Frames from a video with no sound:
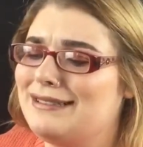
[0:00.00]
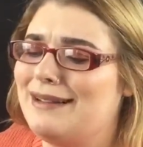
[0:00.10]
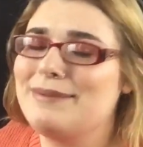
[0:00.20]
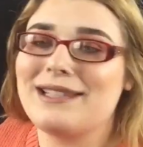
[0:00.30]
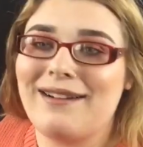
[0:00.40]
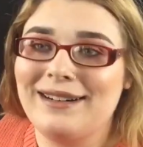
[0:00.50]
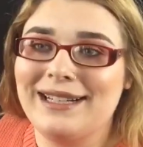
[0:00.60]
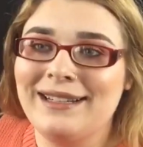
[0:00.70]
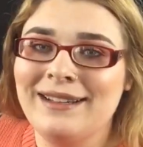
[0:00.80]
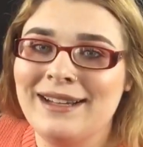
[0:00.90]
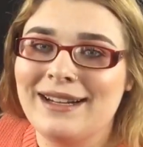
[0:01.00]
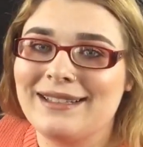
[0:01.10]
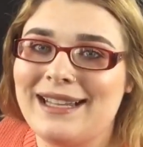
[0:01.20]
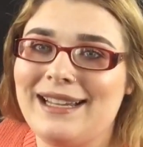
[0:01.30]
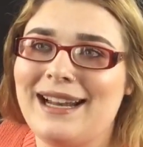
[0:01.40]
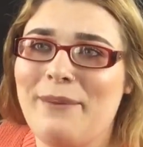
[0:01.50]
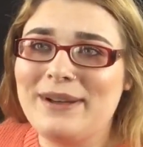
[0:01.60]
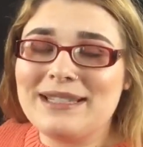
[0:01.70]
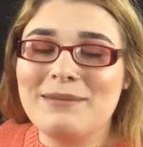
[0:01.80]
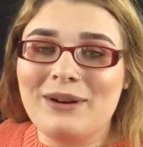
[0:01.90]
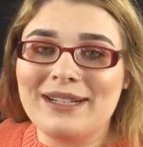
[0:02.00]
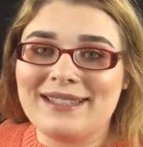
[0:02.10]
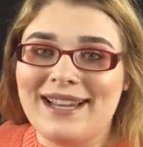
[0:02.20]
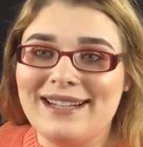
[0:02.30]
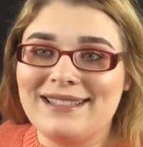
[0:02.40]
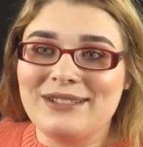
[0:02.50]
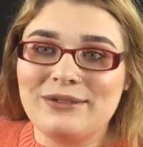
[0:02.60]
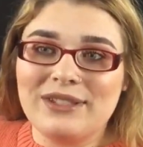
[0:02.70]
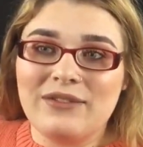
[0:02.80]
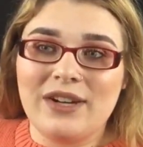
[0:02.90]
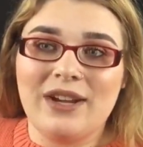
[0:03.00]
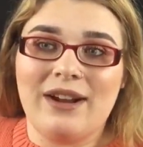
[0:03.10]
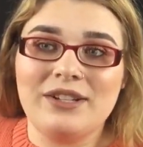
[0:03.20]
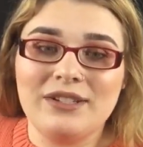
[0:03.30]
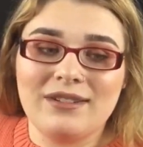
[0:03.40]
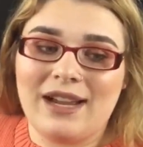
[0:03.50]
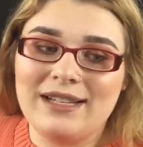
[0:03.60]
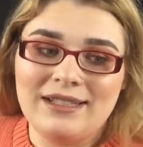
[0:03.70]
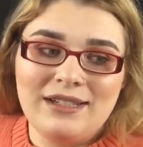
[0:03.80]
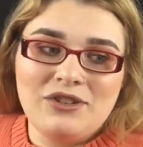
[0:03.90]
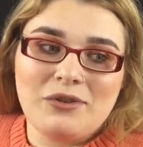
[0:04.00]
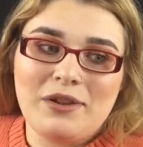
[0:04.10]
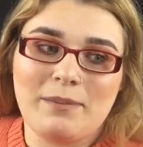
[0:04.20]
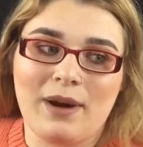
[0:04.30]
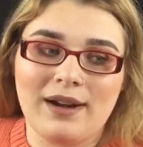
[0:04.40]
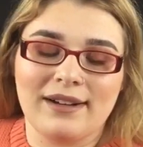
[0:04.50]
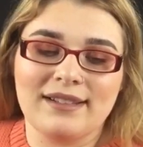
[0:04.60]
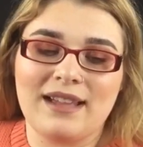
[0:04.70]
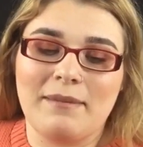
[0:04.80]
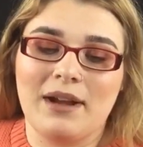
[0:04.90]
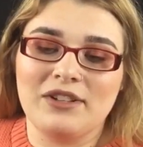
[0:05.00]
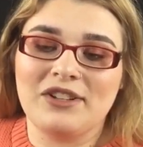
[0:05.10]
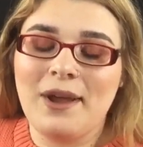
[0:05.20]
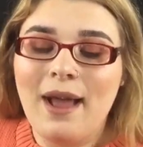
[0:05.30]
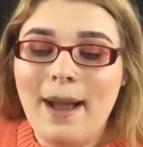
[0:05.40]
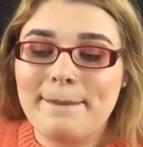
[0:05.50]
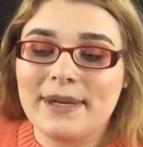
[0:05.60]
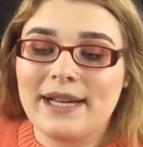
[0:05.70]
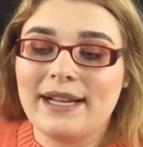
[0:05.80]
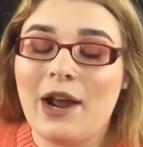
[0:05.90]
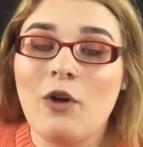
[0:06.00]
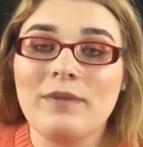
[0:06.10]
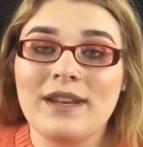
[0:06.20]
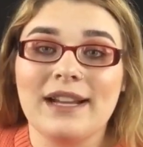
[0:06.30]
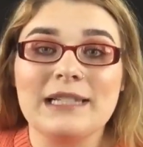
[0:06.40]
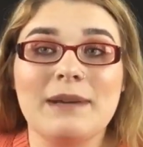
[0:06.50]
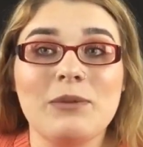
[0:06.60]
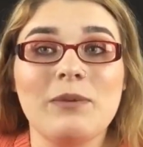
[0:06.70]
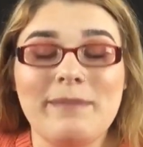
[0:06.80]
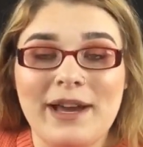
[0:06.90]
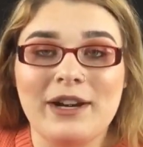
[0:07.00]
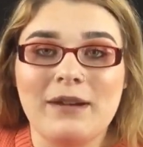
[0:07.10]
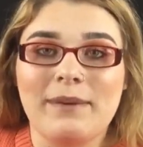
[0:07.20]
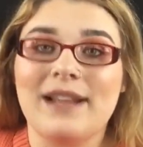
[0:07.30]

I'm sorry that I wasn't more excited to do this video. I didn't enjoy the products that much, but I hope that next month will be better.